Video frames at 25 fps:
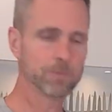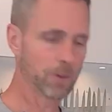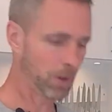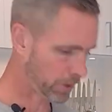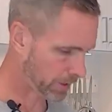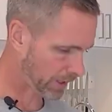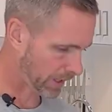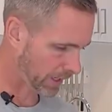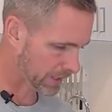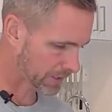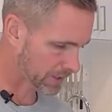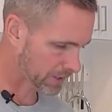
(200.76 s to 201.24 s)

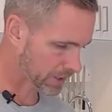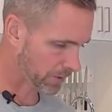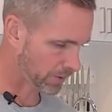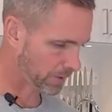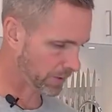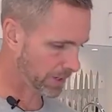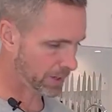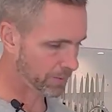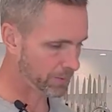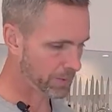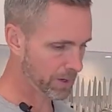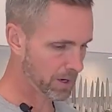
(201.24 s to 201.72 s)
Okay, so
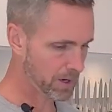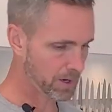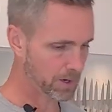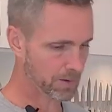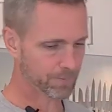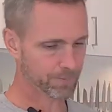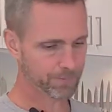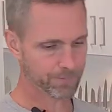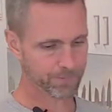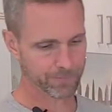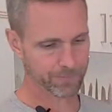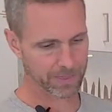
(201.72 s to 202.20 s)
here we are.
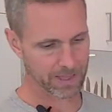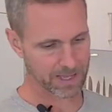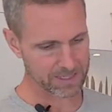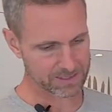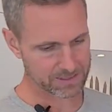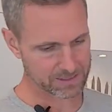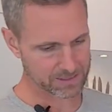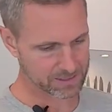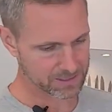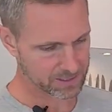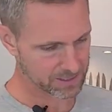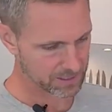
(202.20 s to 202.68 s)

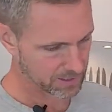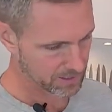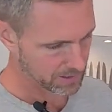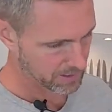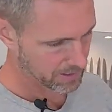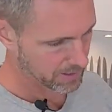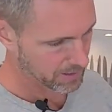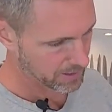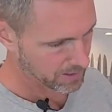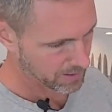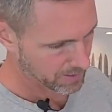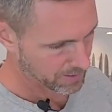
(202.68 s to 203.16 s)
That's
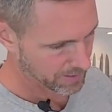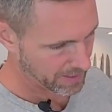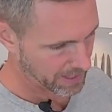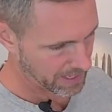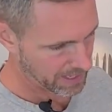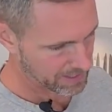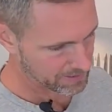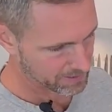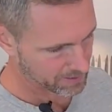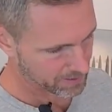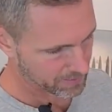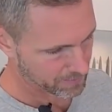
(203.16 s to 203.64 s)

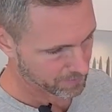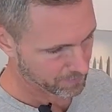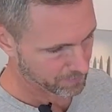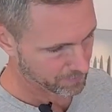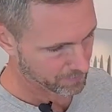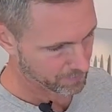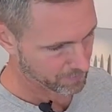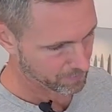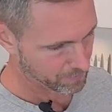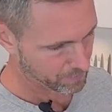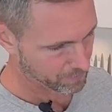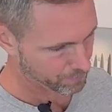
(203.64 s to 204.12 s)
that
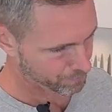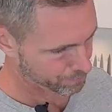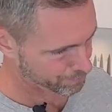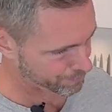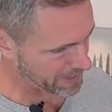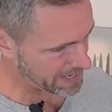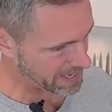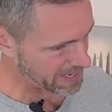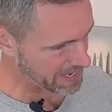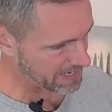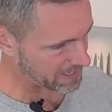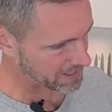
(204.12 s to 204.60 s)

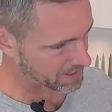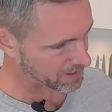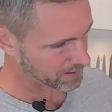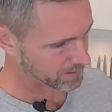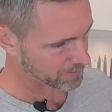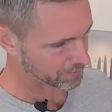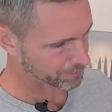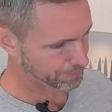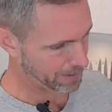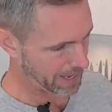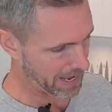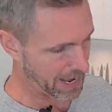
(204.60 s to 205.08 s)
big
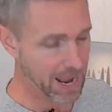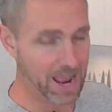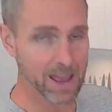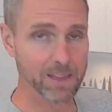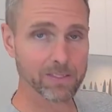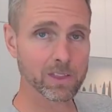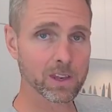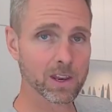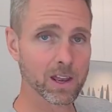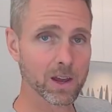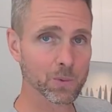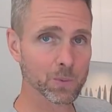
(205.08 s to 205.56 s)

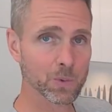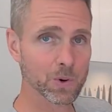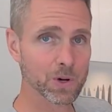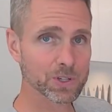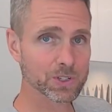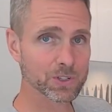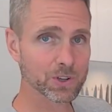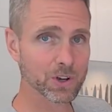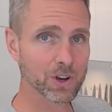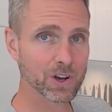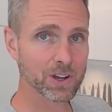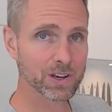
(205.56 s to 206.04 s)
pan that I
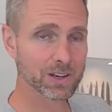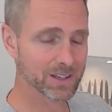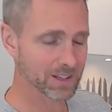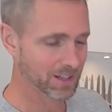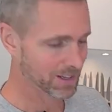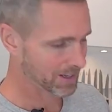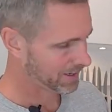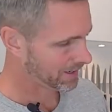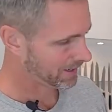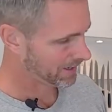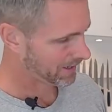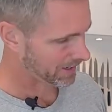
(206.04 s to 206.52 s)
worked
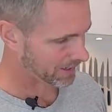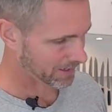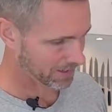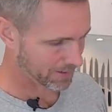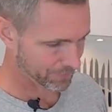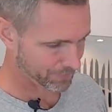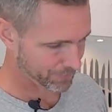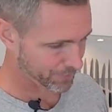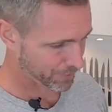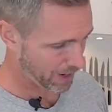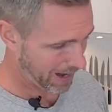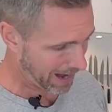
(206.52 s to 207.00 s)
on
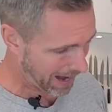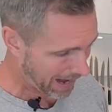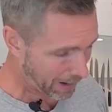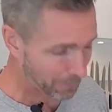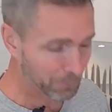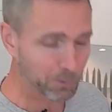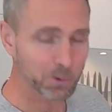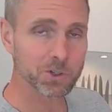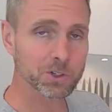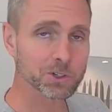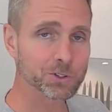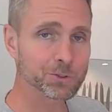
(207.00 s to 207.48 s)
uh, for
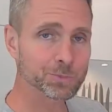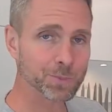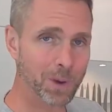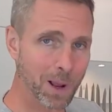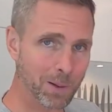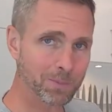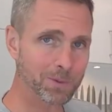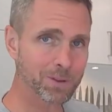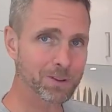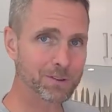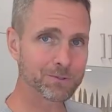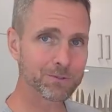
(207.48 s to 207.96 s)
hours,
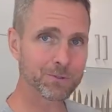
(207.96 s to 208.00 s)
probably